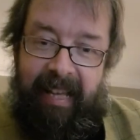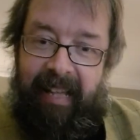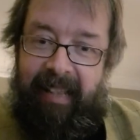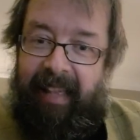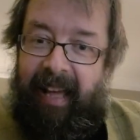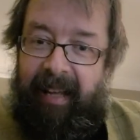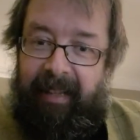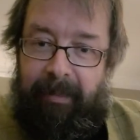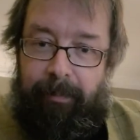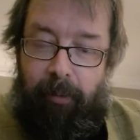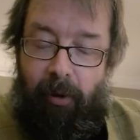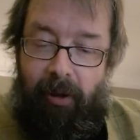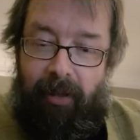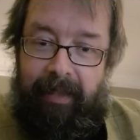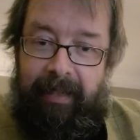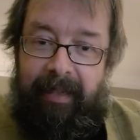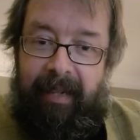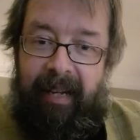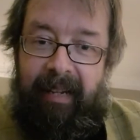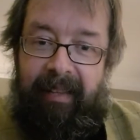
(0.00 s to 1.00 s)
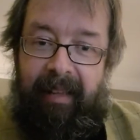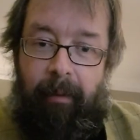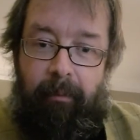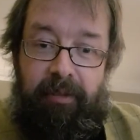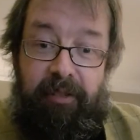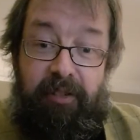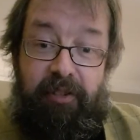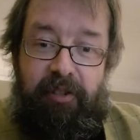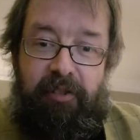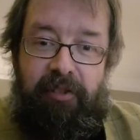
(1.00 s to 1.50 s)
Thanks, Pauline. That
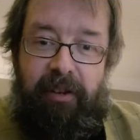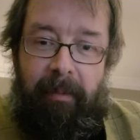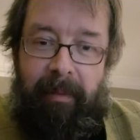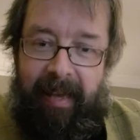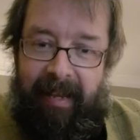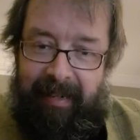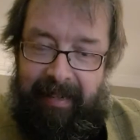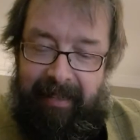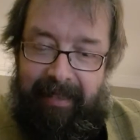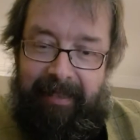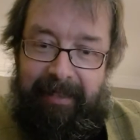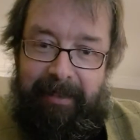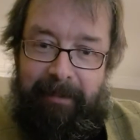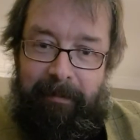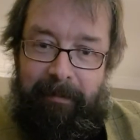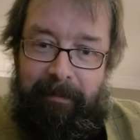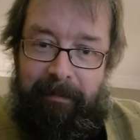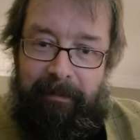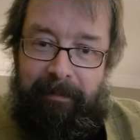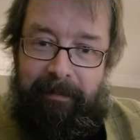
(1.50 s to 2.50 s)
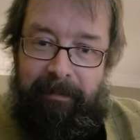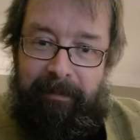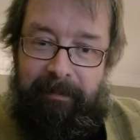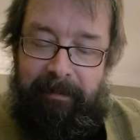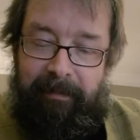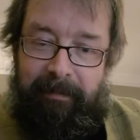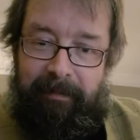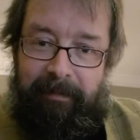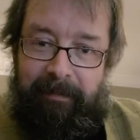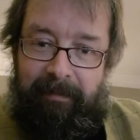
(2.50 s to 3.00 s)
was tremendous.
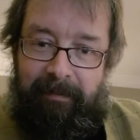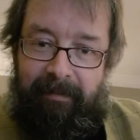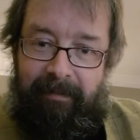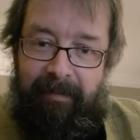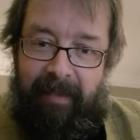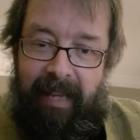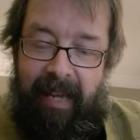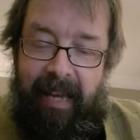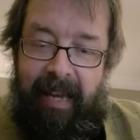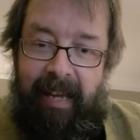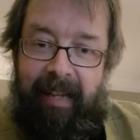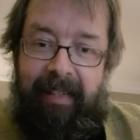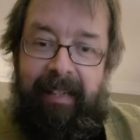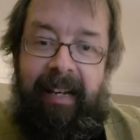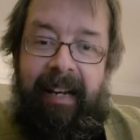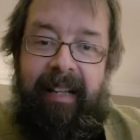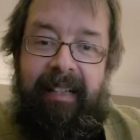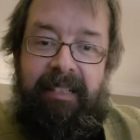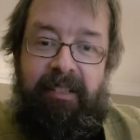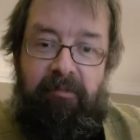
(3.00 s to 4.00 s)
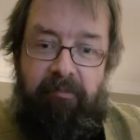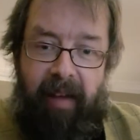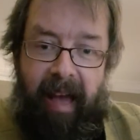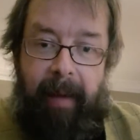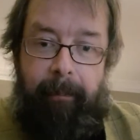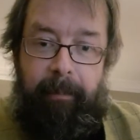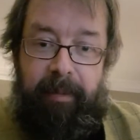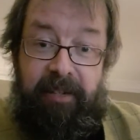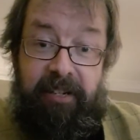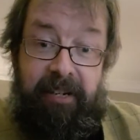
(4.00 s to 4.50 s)
The next
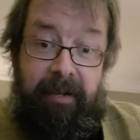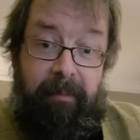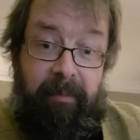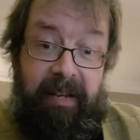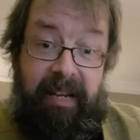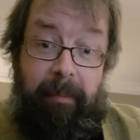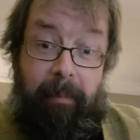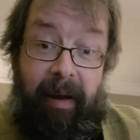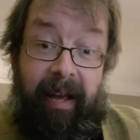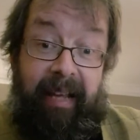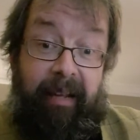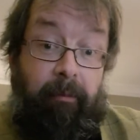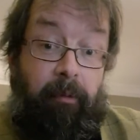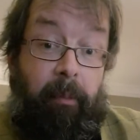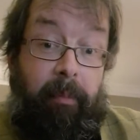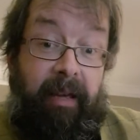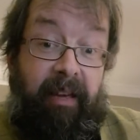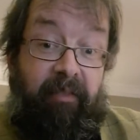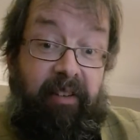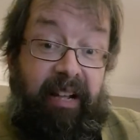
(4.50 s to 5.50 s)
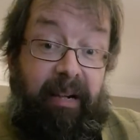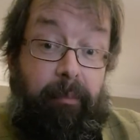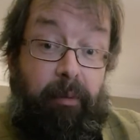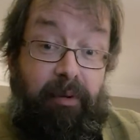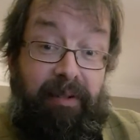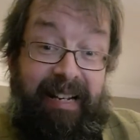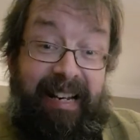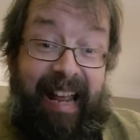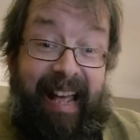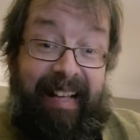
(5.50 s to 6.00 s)
Rapture Mini Bite will be
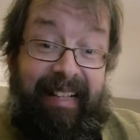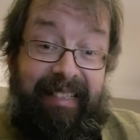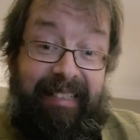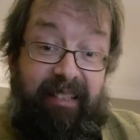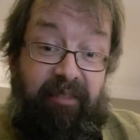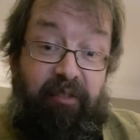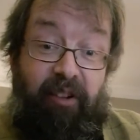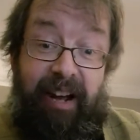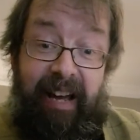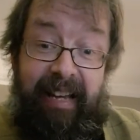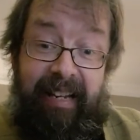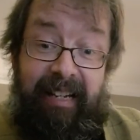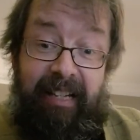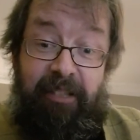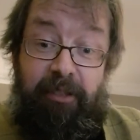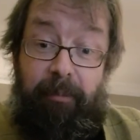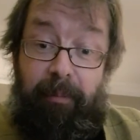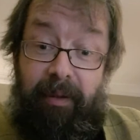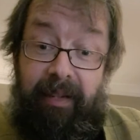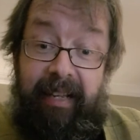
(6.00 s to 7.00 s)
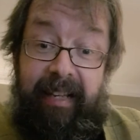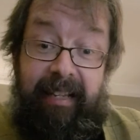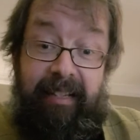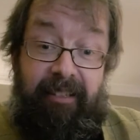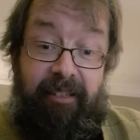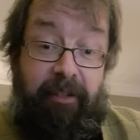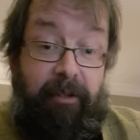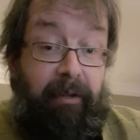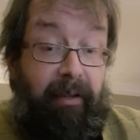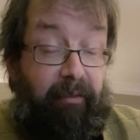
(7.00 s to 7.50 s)
available next Friday, so
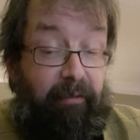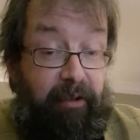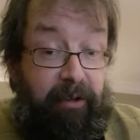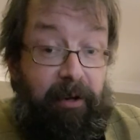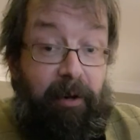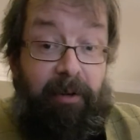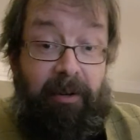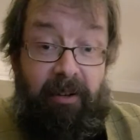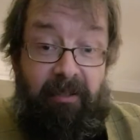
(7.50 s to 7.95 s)
please do, if you don't